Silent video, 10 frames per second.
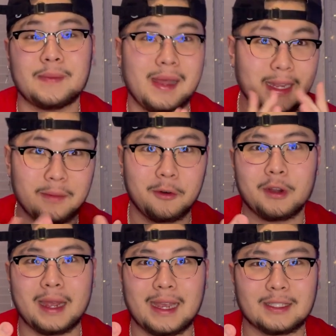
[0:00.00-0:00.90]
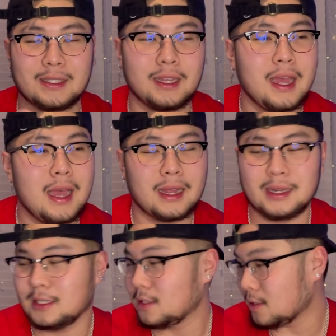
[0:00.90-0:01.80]
I might get more actually
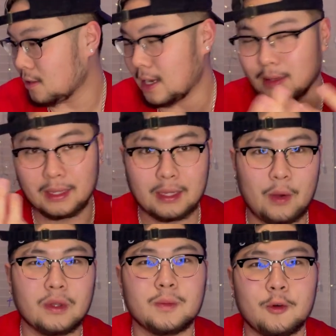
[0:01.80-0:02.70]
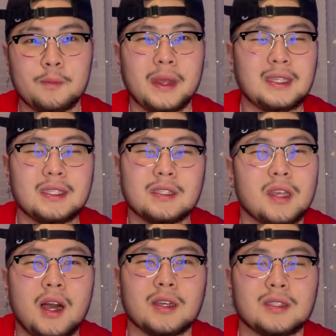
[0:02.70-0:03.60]
because, you know, I need, I want some more basic
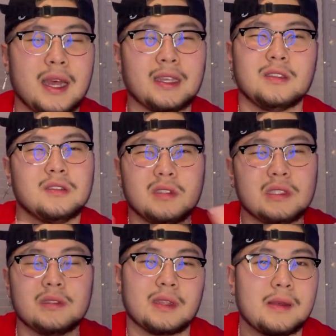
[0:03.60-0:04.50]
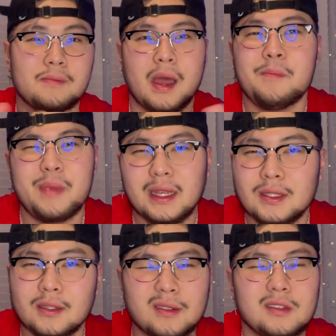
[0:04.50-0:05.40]
socks. Like, you know, just, I'm
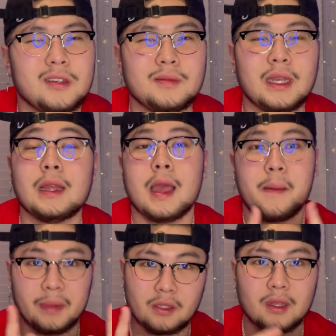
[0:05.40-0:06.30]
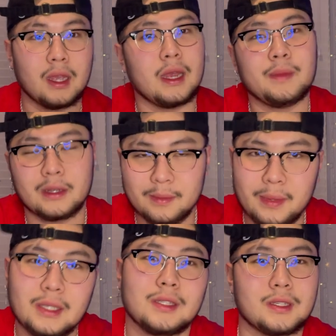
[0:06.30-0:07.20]
basic, you know what I'm saying? But it's okay, I'm a good
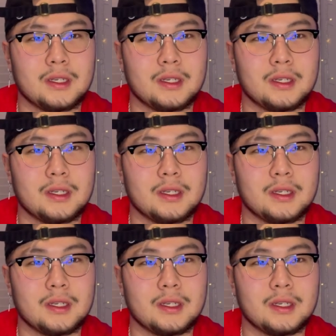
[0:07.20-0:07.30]
basic.